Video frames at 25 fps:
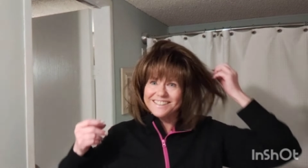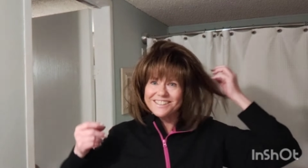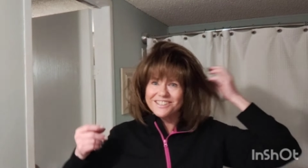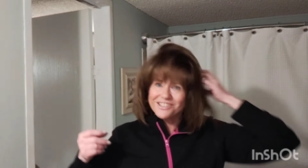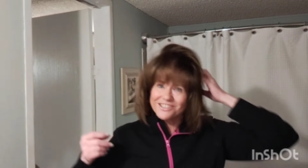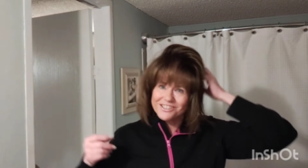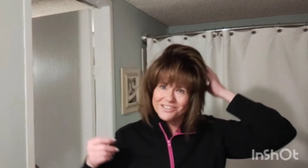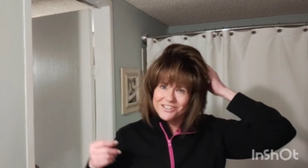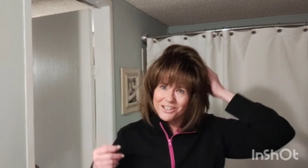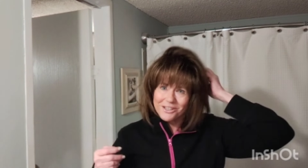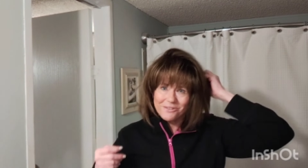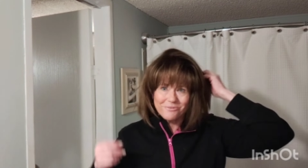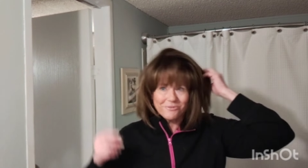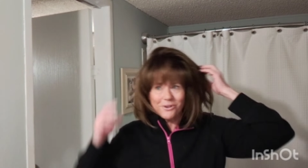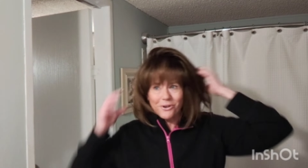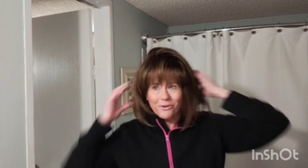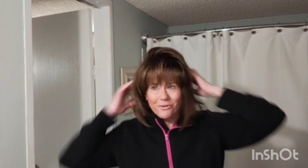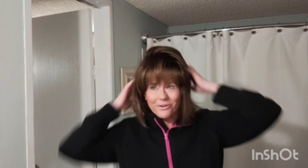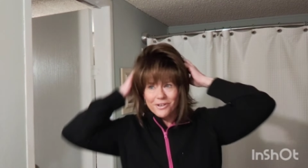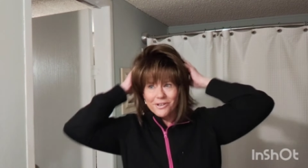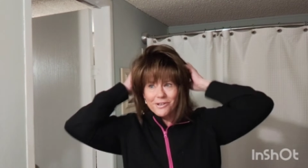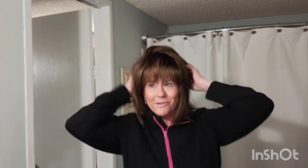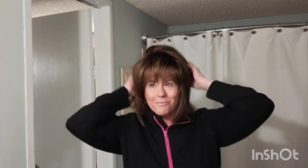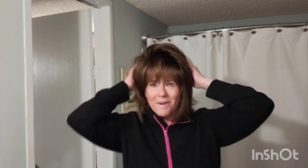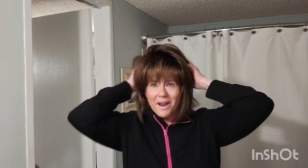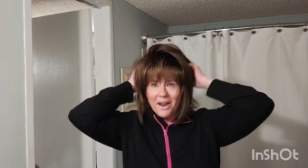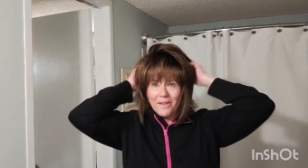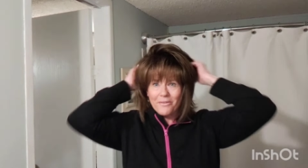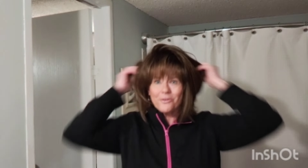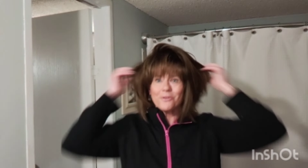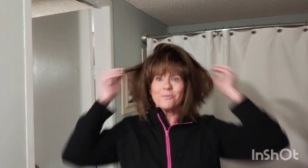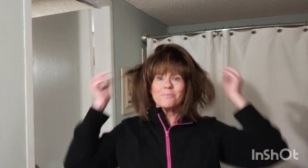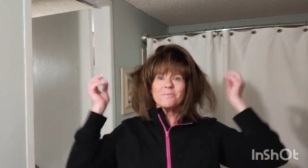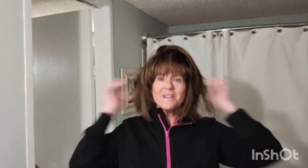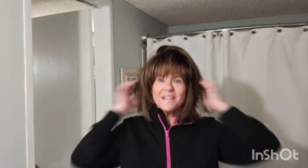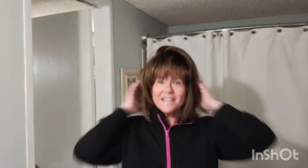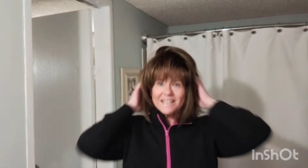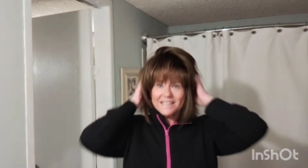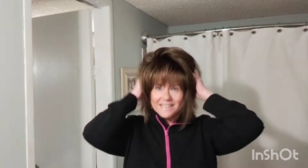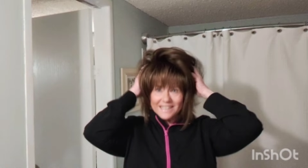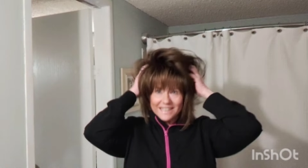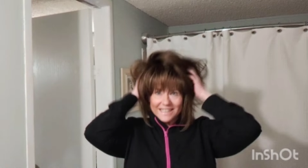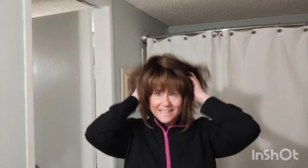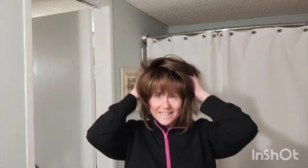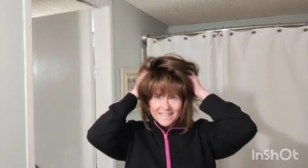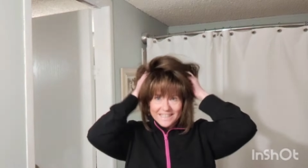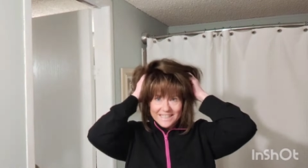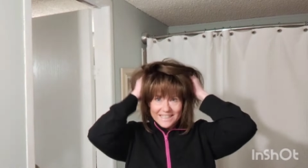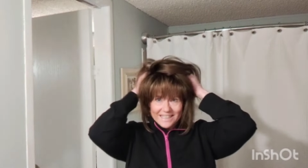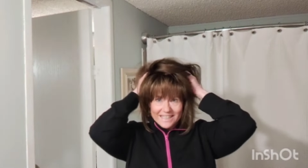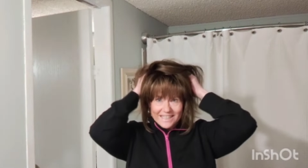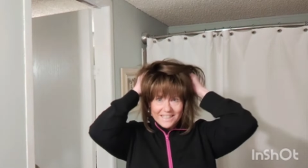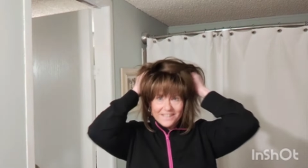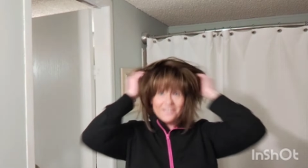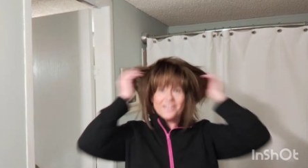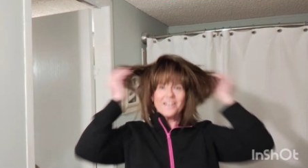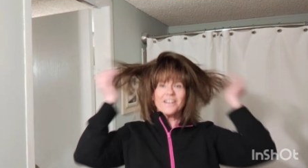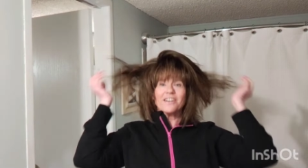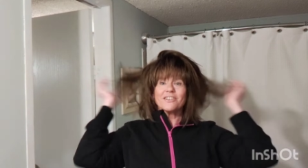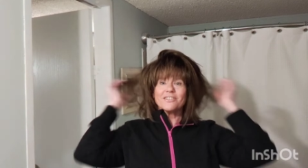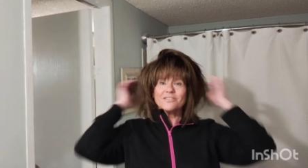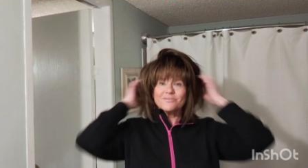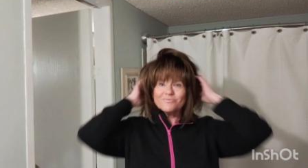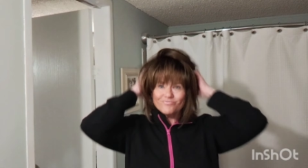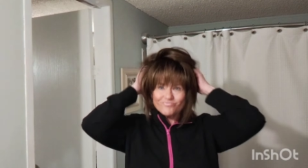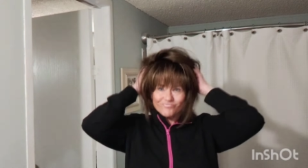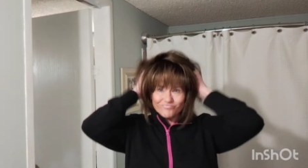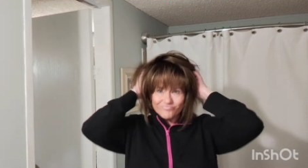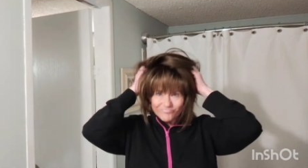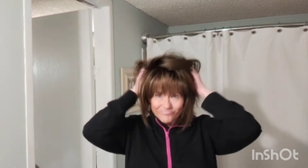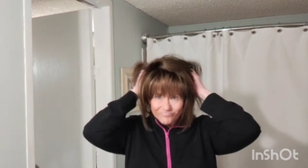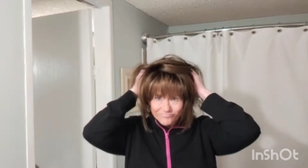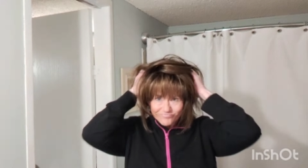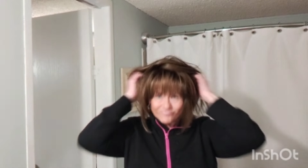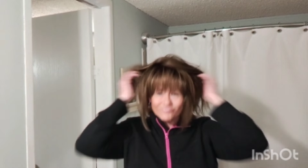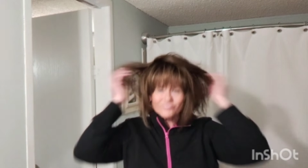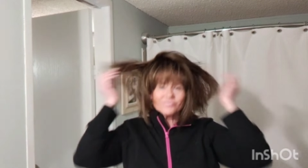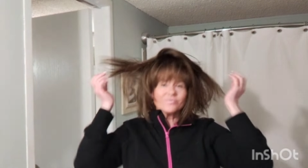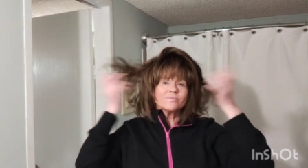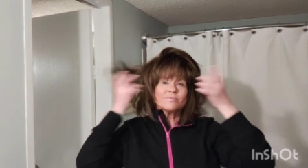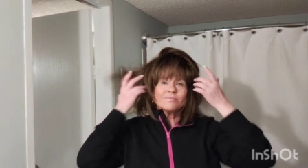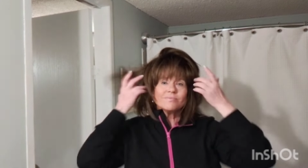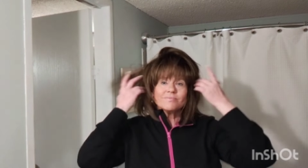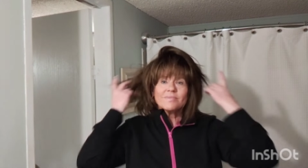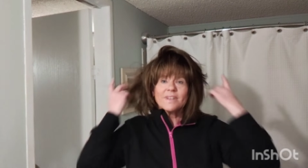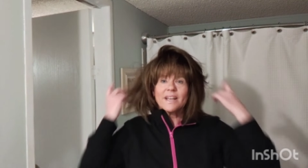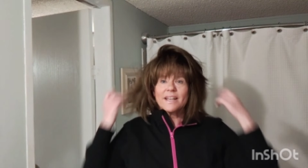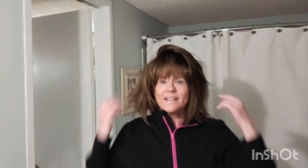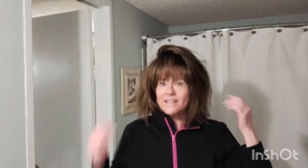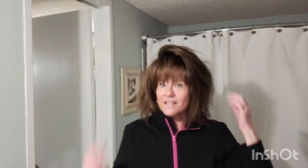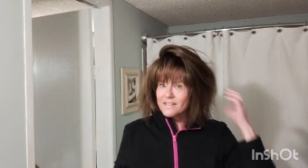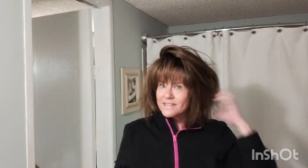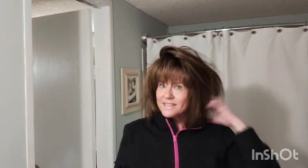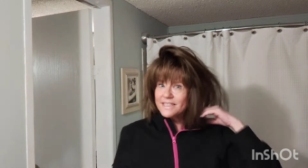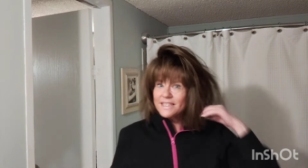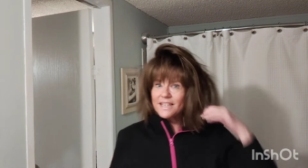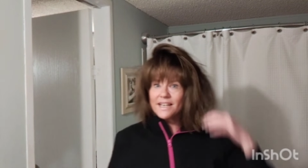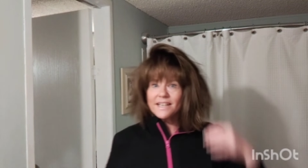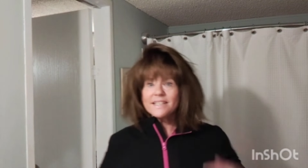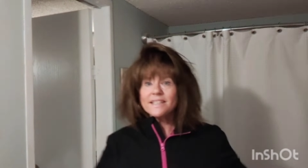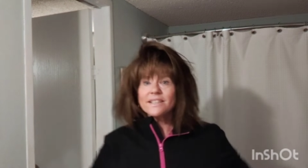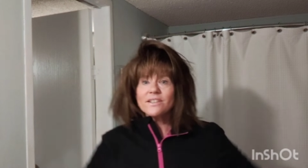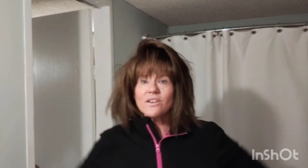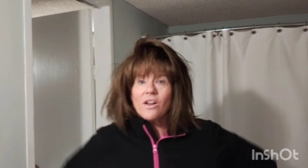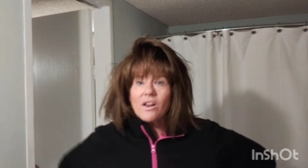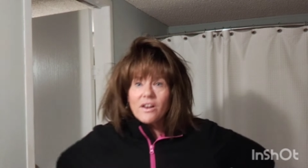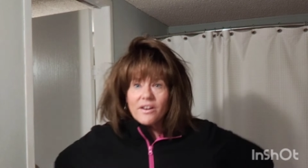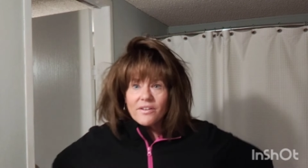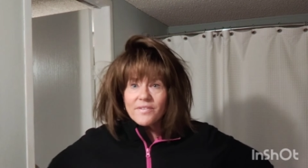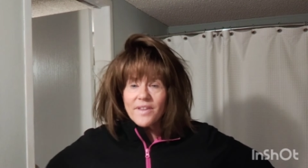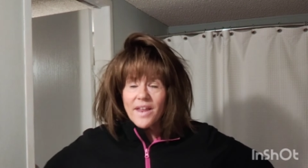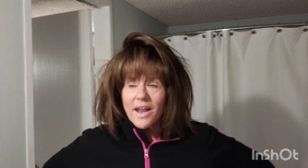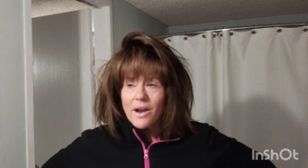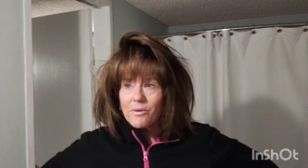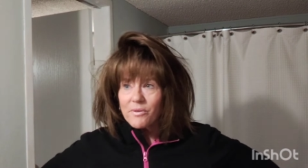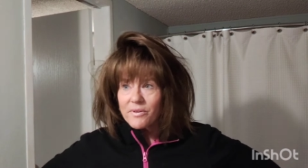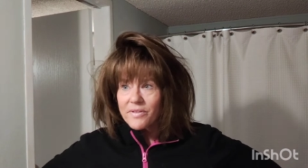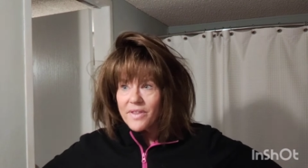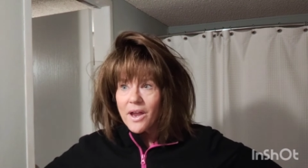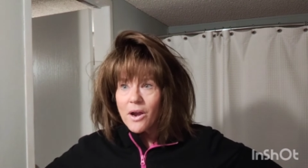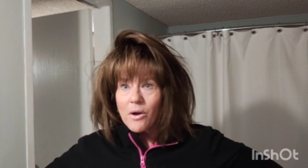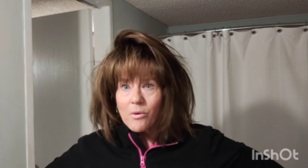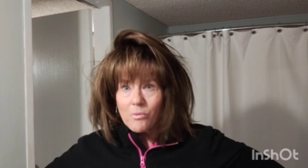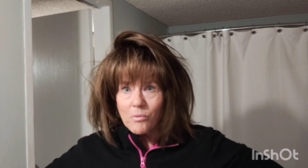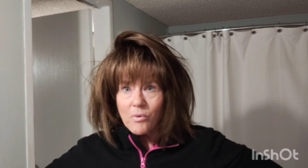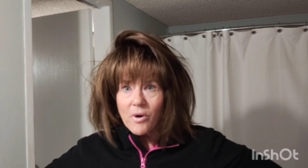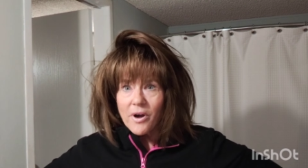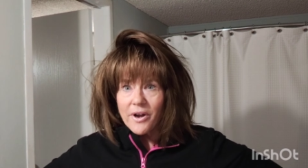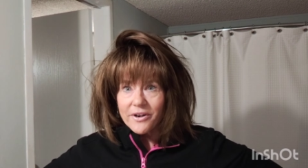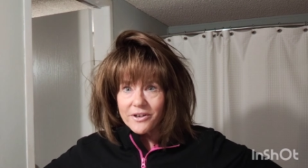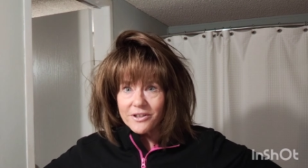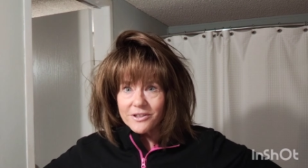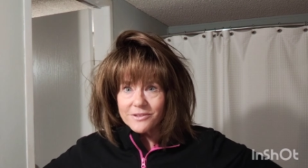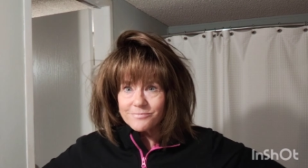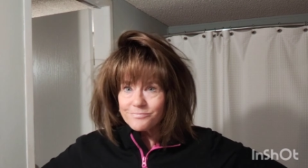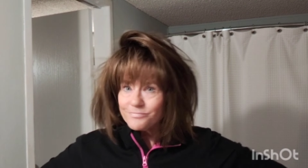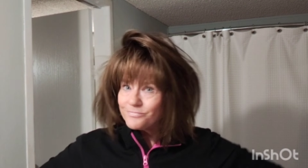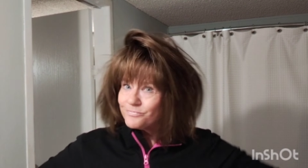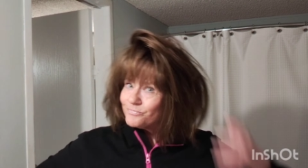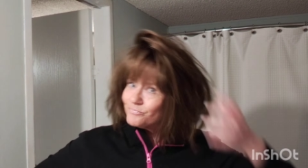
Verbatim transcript: I just keep going to the bathroom and getting it in there. And now, see, I did all of that without water.